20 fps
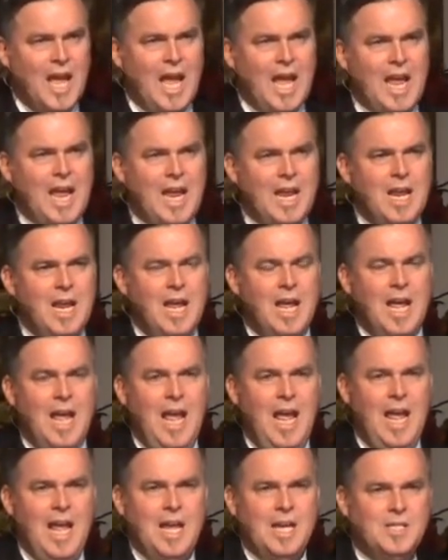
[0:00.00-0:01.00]
a
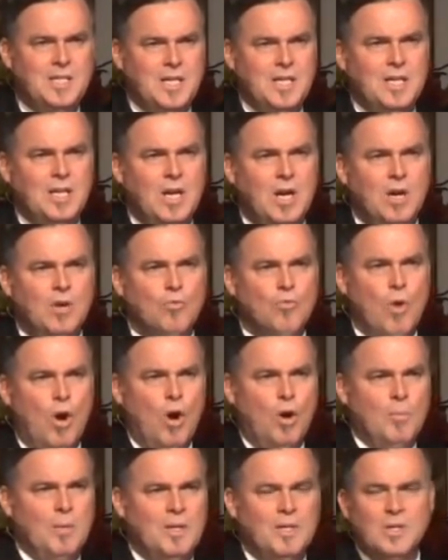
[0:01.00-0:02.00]
hated
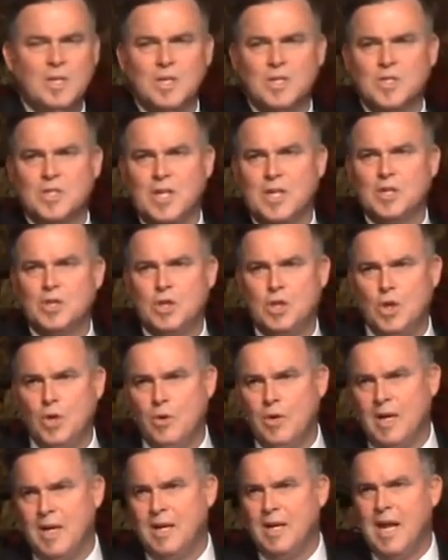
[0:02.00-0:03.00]
Roman
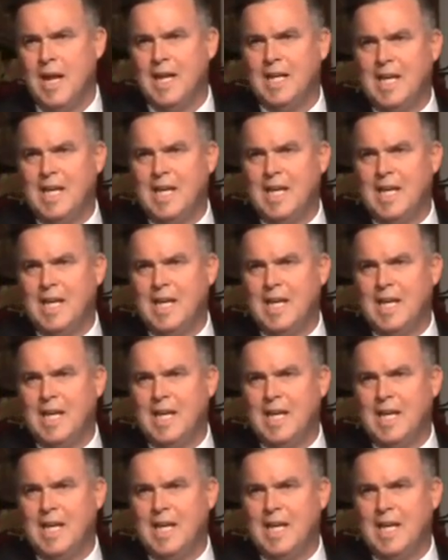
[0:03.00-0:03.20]
centurion,